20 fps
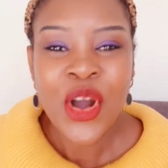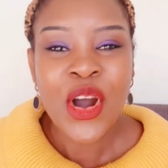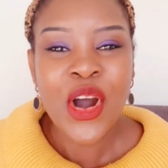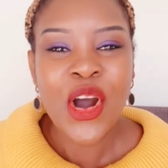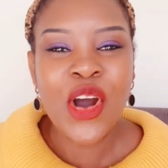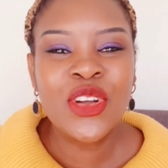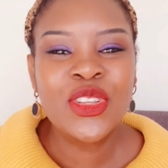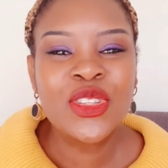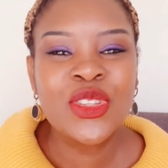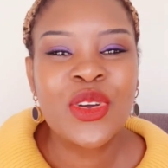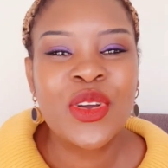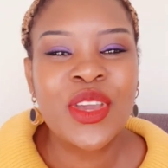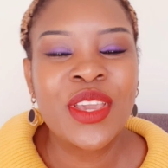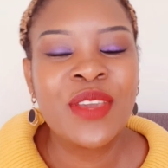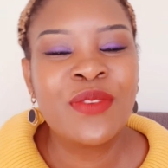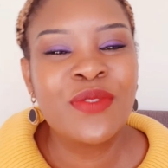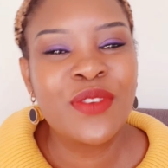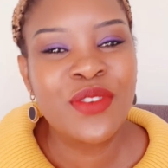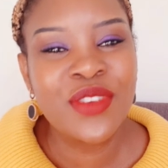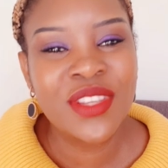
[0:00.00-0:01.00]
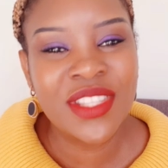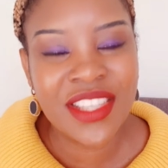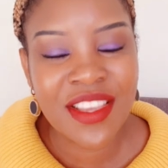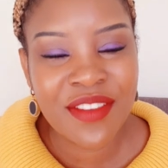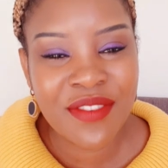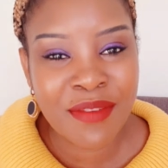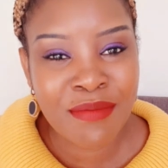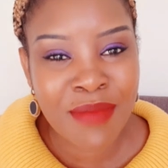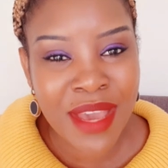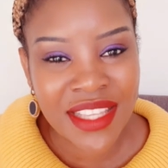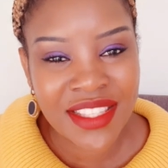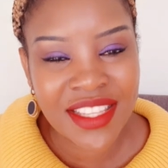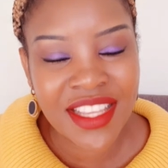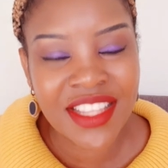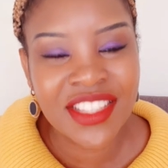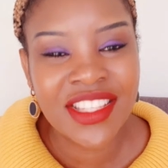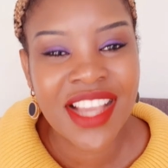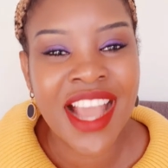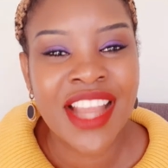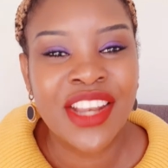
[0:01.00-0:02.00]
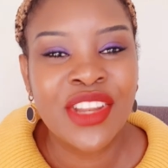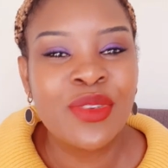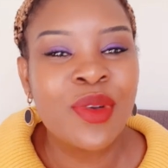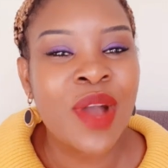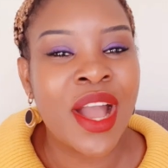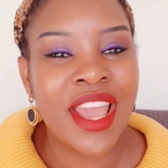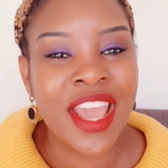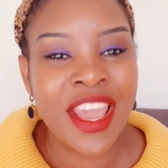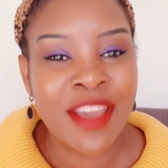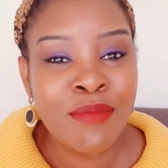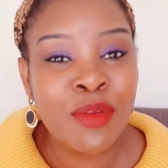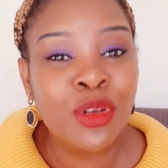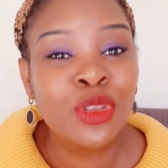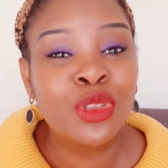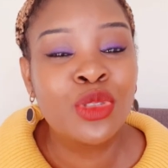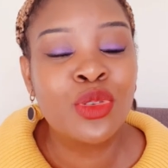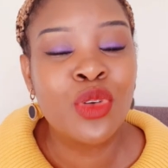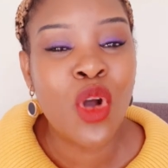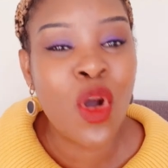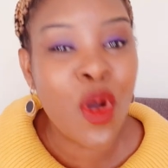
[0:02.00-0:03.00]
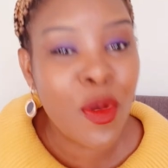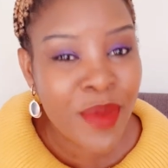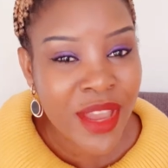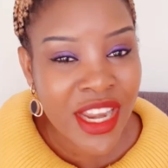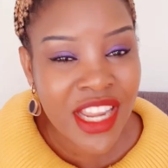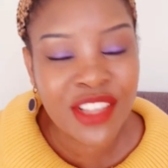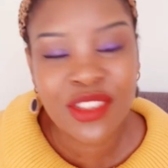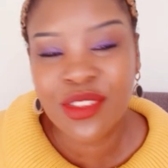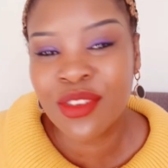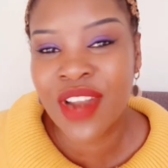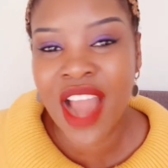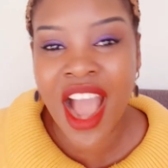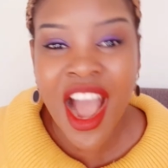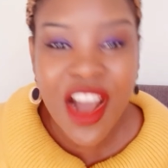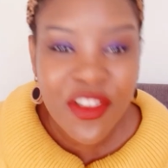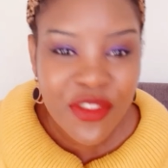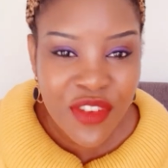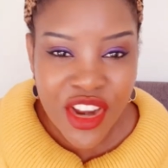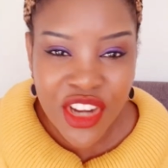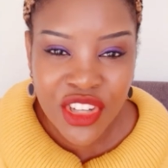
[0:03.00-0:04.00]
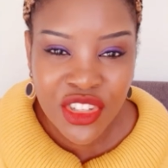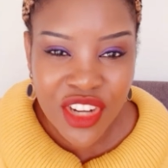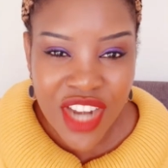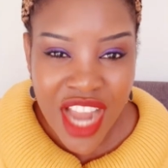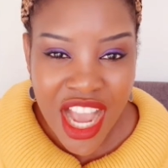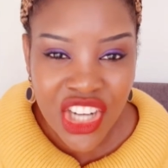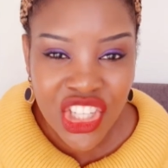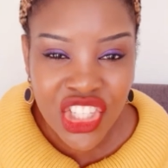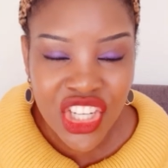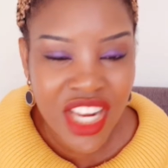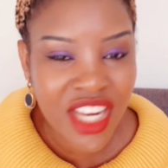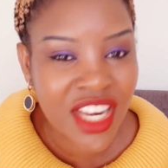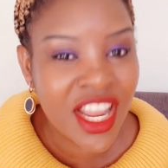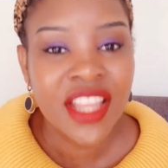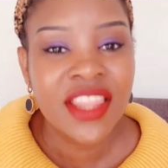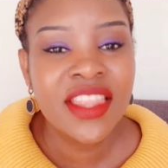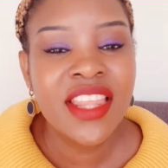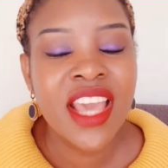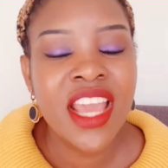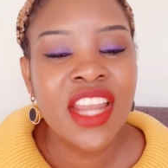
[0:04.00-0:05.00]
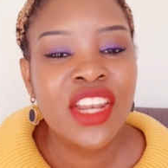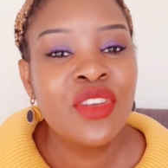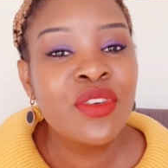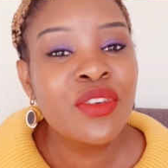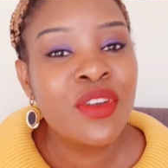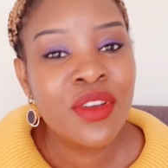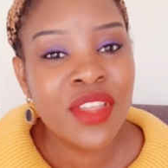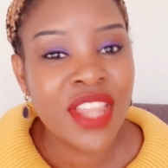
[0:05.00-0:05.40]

Also, if you receive a message and you are able to open it on Afro Introduction, then you know